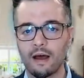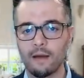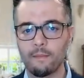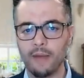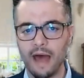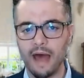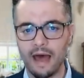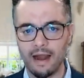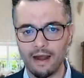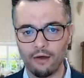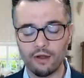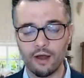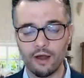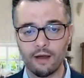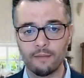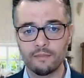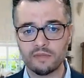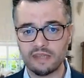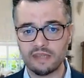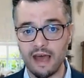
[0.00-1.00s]

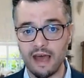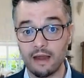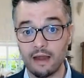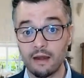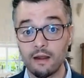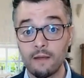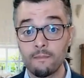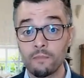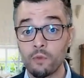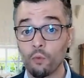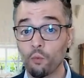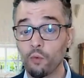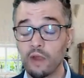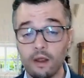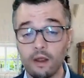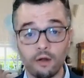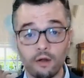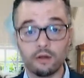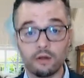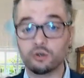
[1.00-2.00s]
outcomes that we
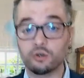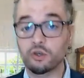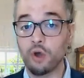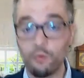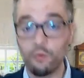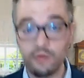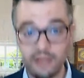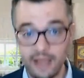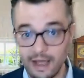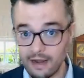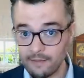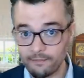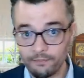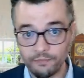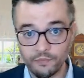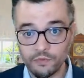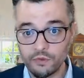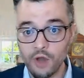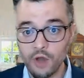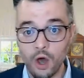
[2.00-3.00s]
don't yet
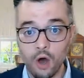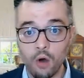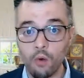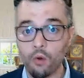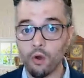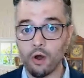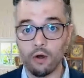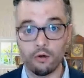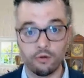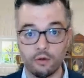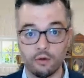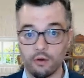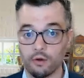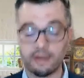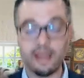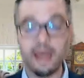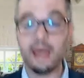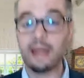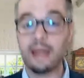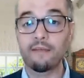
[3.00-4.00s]
know or
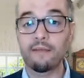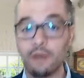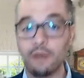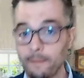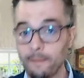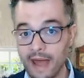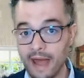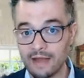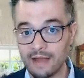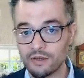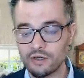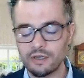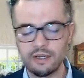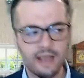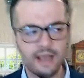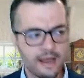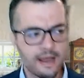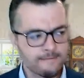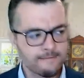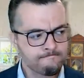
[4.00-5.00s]
can't even imagine
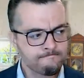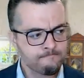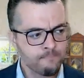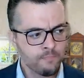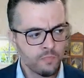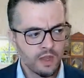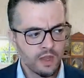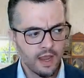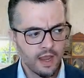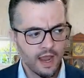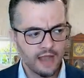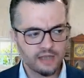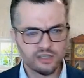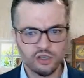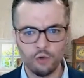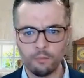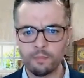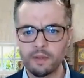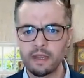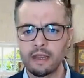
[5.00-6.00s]
yet. And
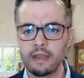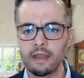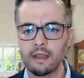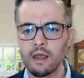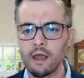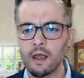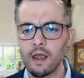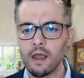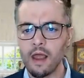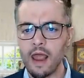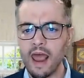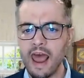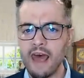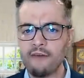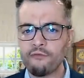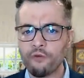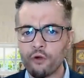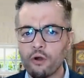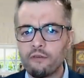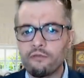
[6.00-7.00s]
so be
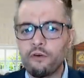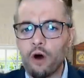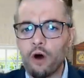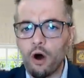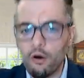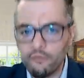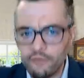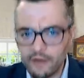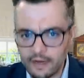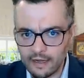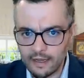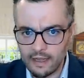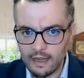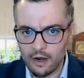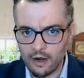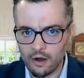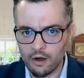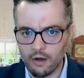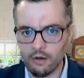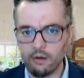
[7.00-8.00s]
ever evolving in
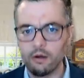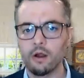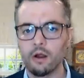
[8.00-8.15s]
our